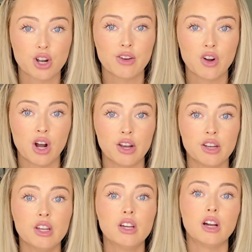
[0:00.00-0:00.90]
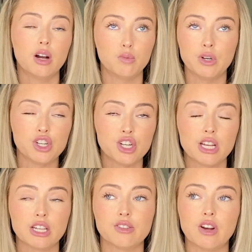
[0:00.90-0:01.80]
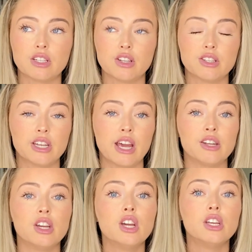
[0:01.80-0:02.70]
Trayvon when she testifies on the stand.